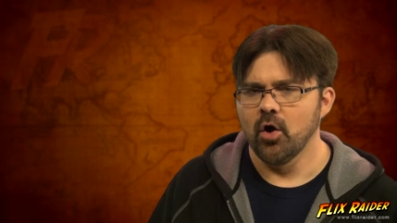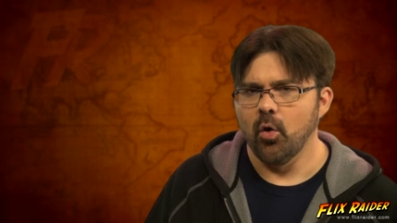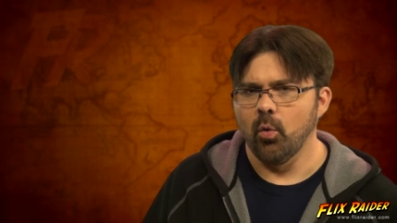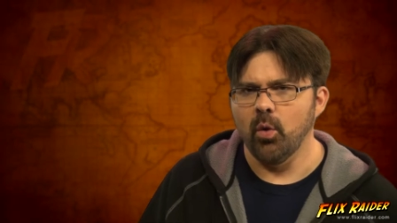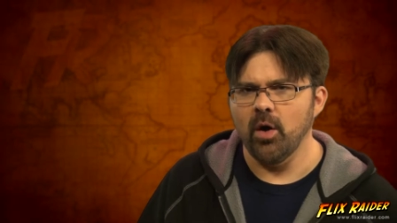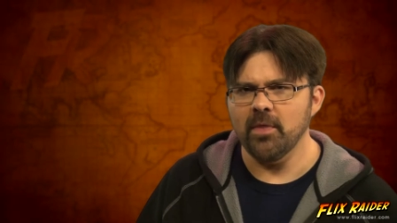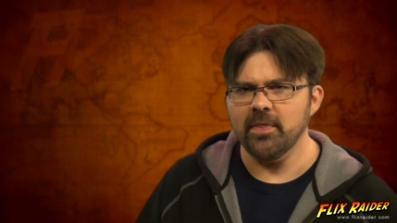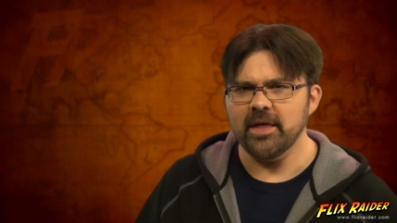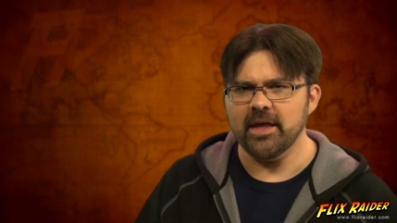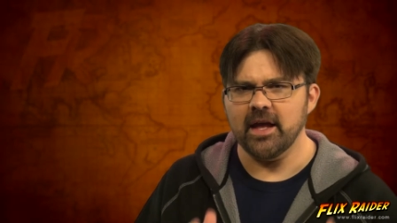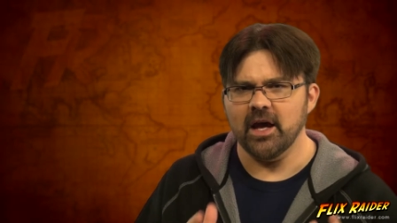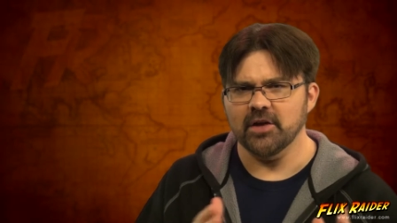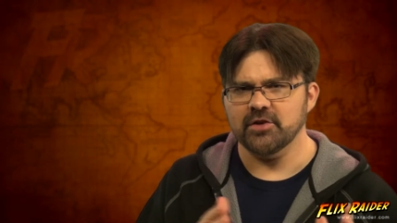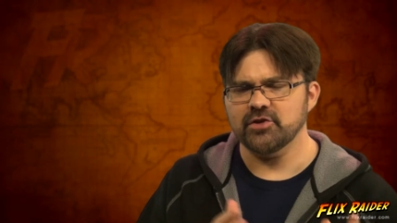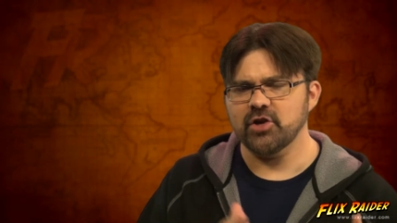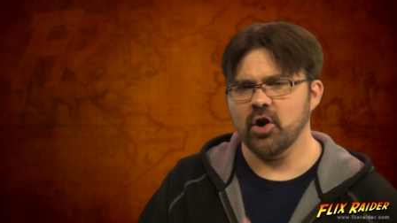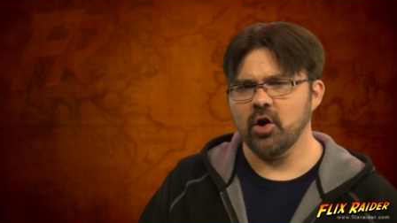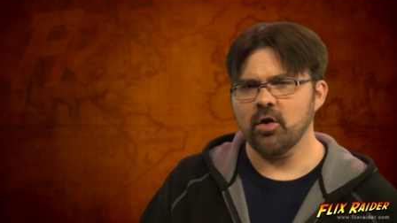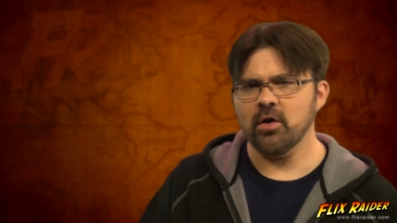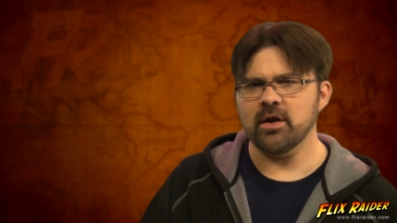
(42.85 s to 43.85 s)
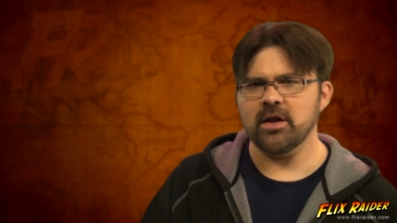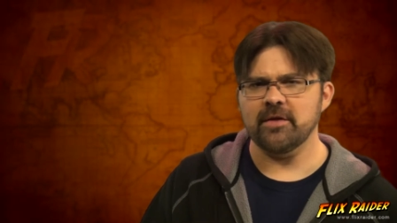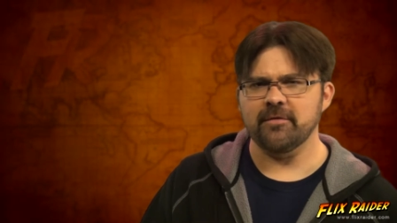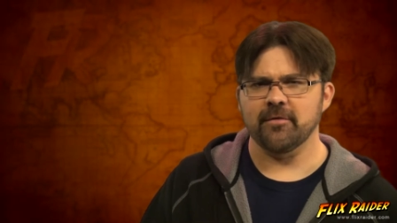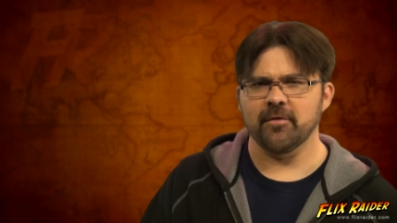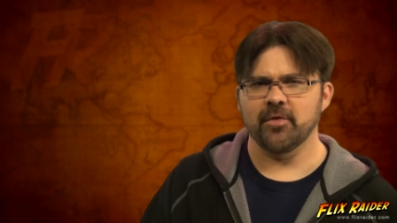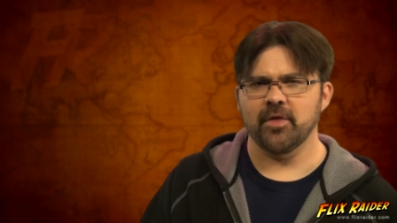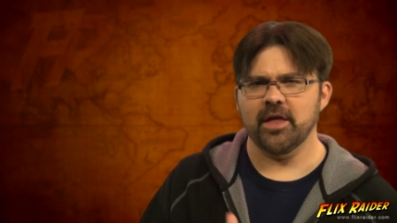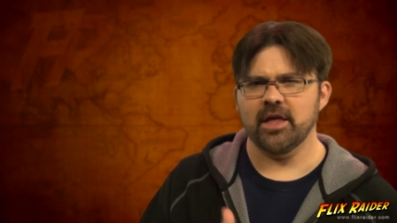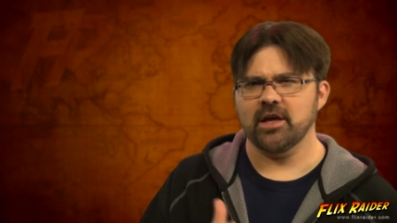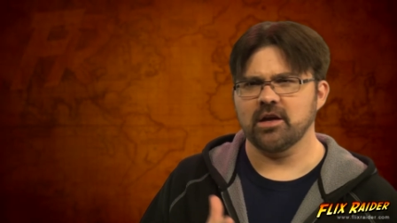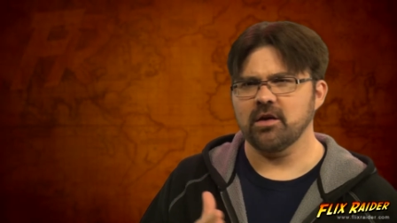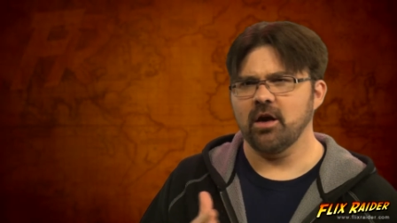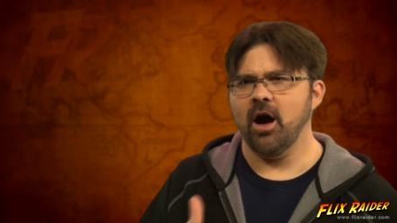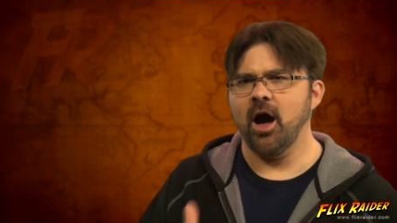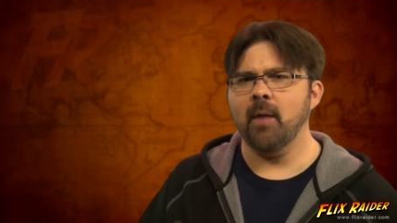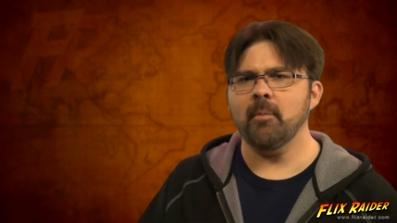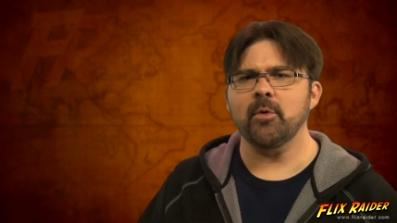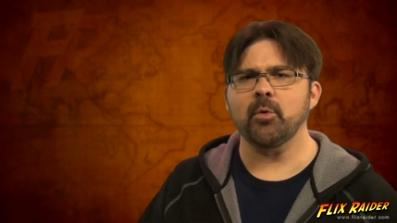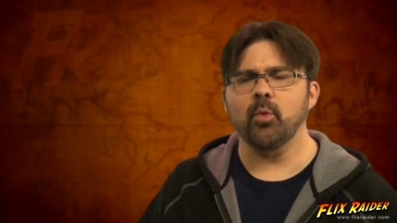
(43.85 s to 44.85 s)
When the attorney for the
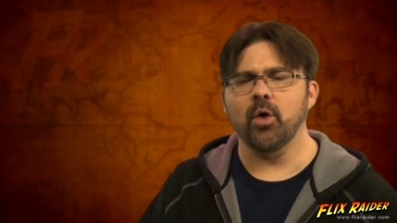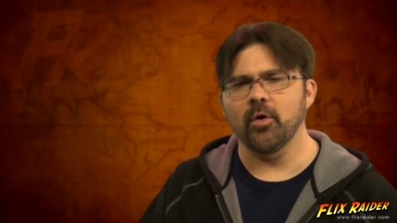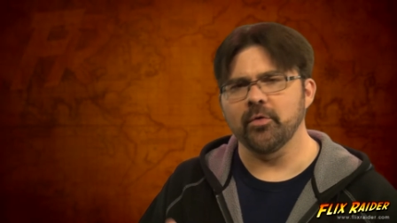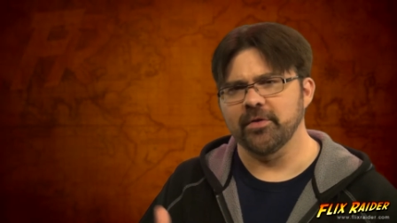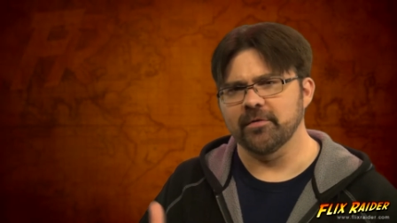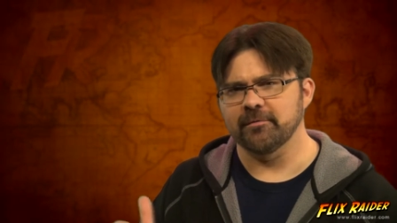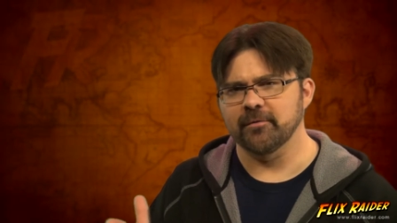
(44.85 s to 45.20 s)
Commonwealth